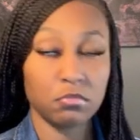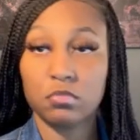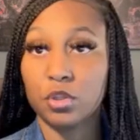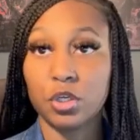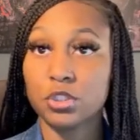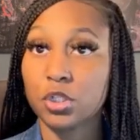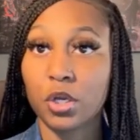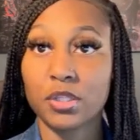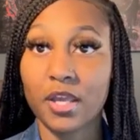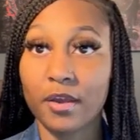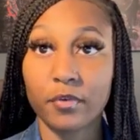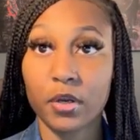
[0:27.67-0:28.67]
there's
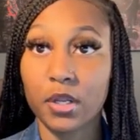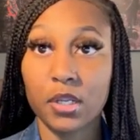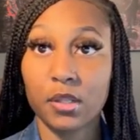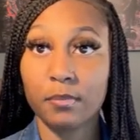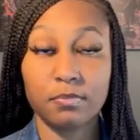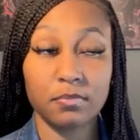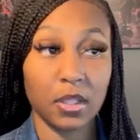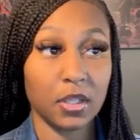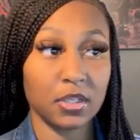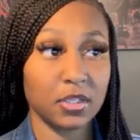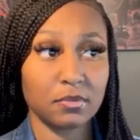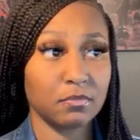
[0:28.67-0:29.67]
hardly ever
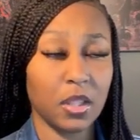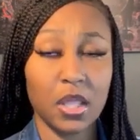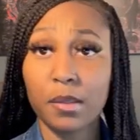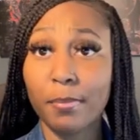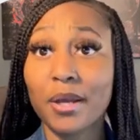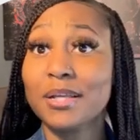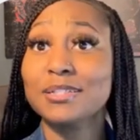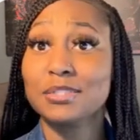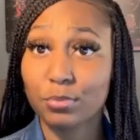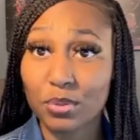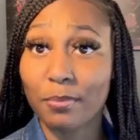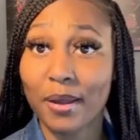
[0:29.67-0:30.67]
any buckets
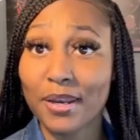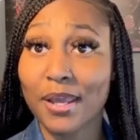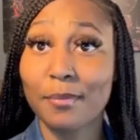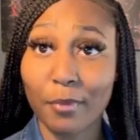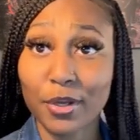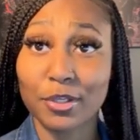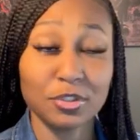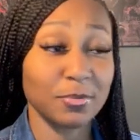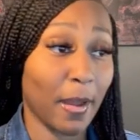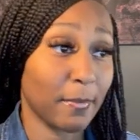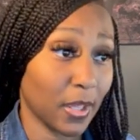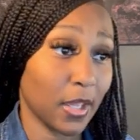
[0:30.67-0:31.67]
with my name are used
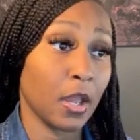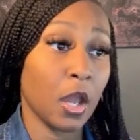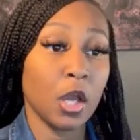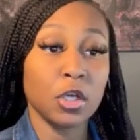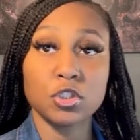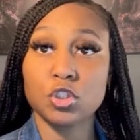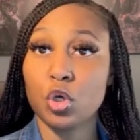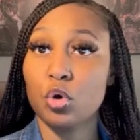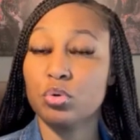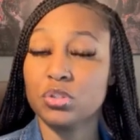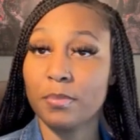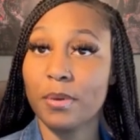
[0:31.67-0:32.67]
by me.
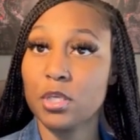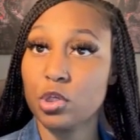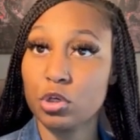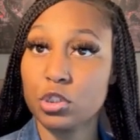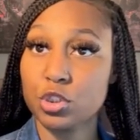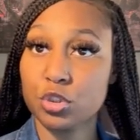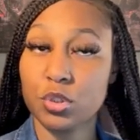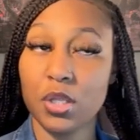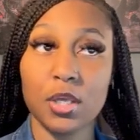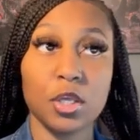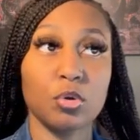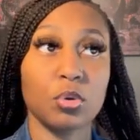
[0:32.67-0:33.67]
So to make yours
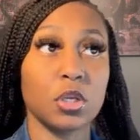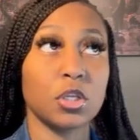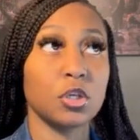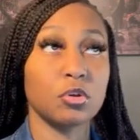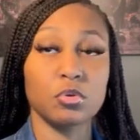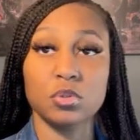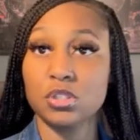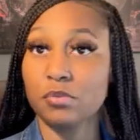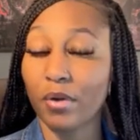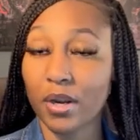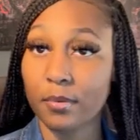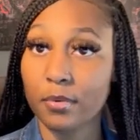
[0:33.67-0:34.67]
unique, you could use
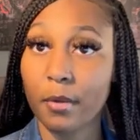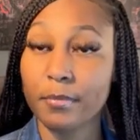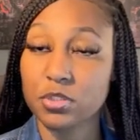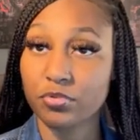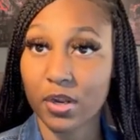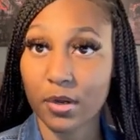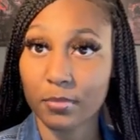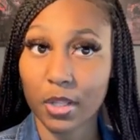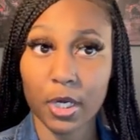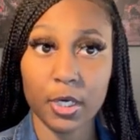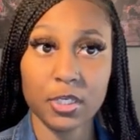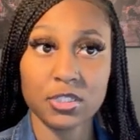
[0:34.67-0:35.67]
random numbers, random
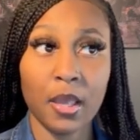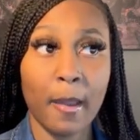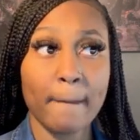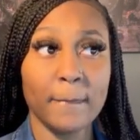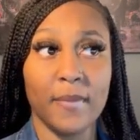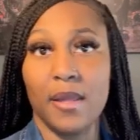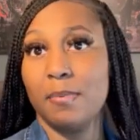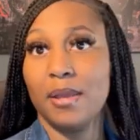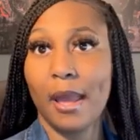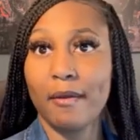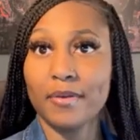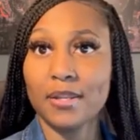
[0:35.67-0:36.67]
letters, maybe
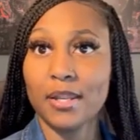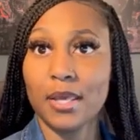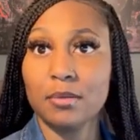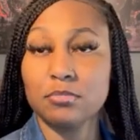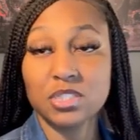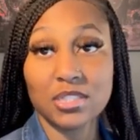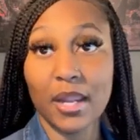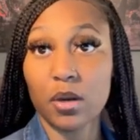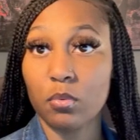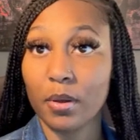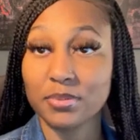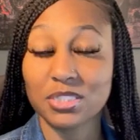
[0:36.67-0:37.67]
have it named static
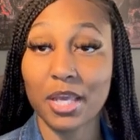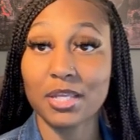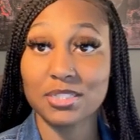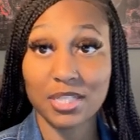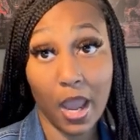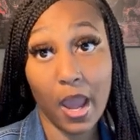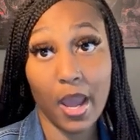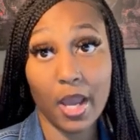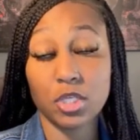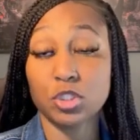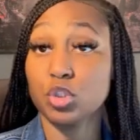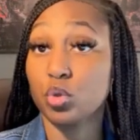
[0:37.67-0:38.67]
website
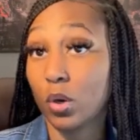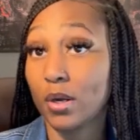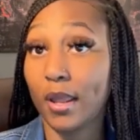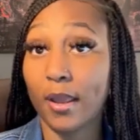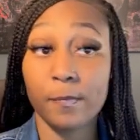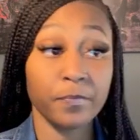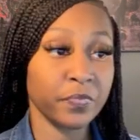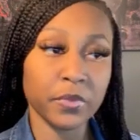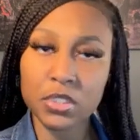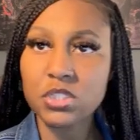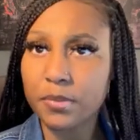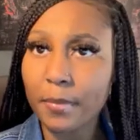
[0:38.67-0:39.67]
dash your name
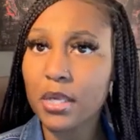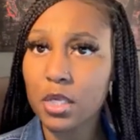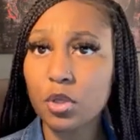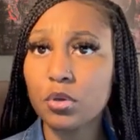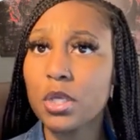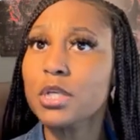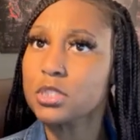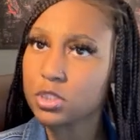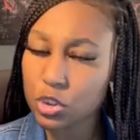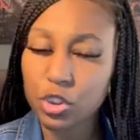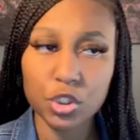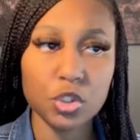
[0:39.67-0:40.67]
to make it unique
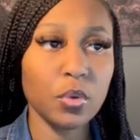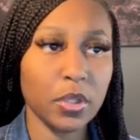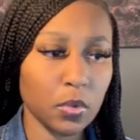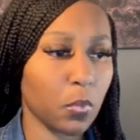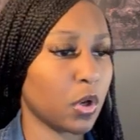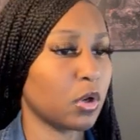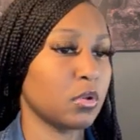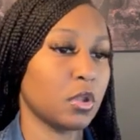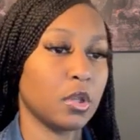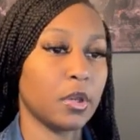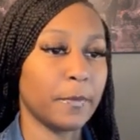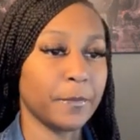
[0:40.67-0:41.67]
to you in the world, you
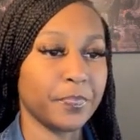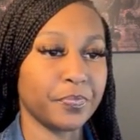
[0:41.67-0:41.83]
know?